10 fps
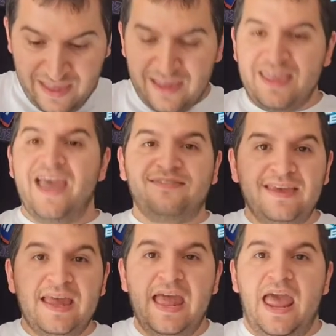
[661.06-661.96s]
Yes,
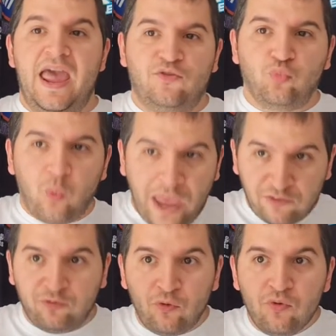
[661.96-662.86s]
it is
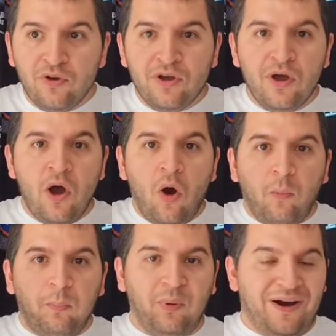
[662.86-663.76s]
wasteful,
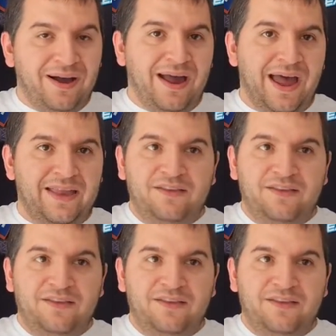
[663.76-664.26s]
but at the